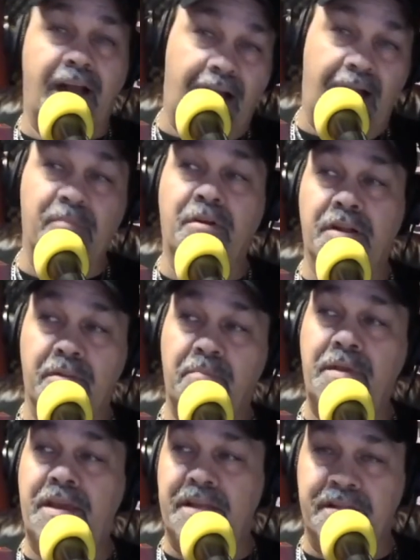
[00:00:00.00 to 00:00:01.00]
I'm going to
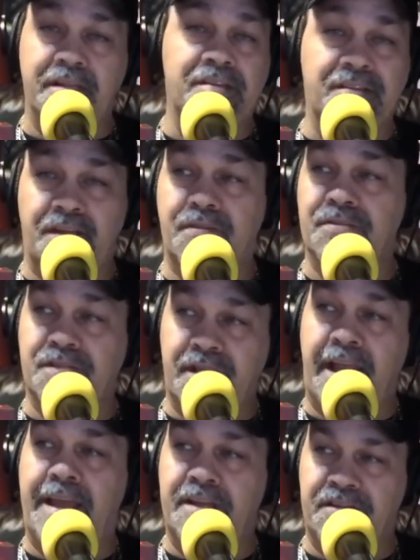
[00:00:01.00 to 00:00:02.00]
be in the center
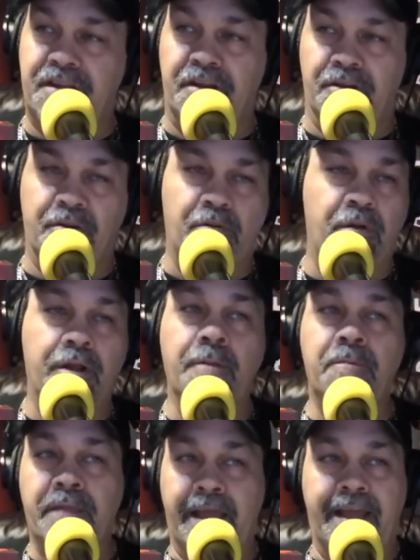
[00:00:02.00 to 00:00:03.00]
stage here
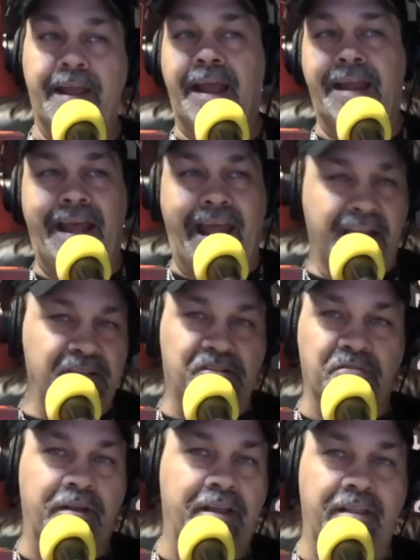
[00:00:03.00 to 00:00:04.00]
and, and
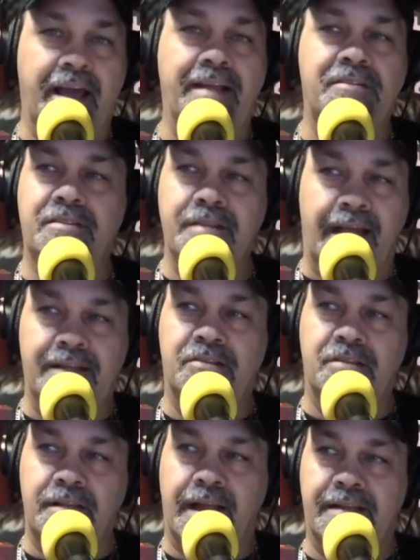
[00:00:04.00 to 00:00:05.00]
answering that that
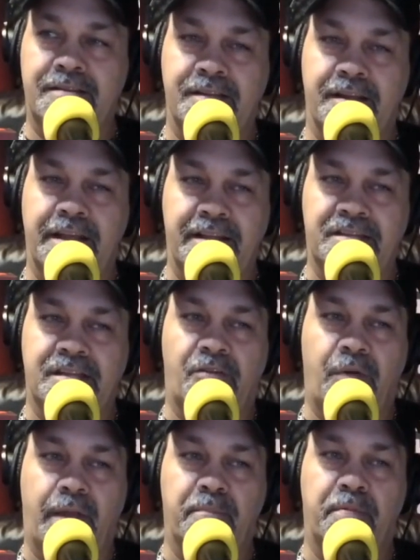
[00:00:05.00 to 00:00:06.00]
that uh,
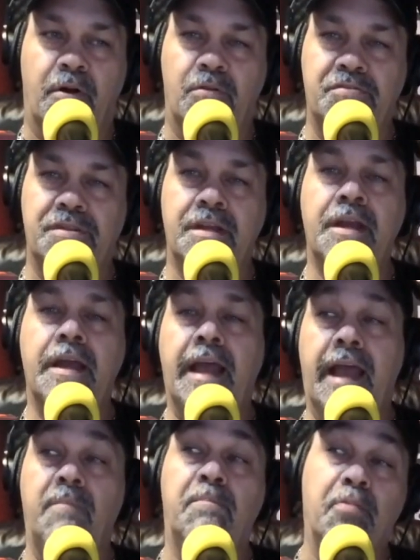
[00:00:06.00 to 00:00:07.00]
Instagram post
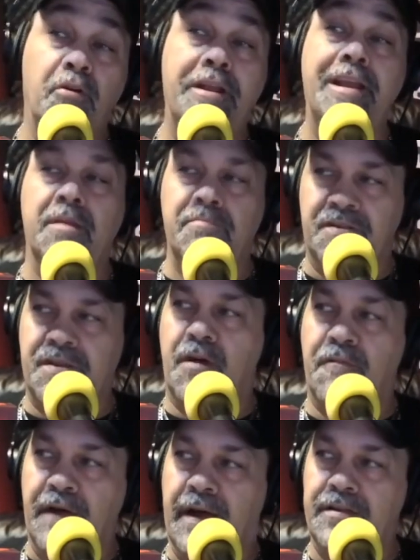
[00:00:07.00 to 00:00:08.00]
and putting
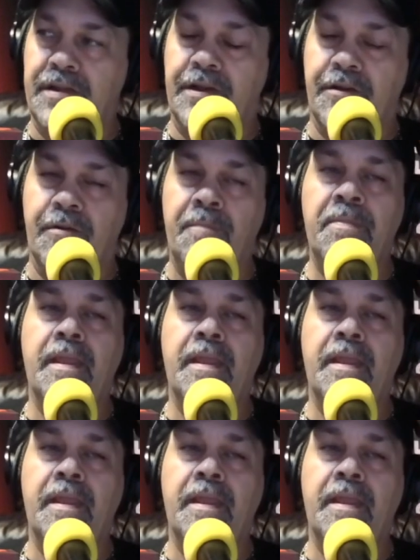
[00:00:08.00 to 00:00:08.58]
himself out there.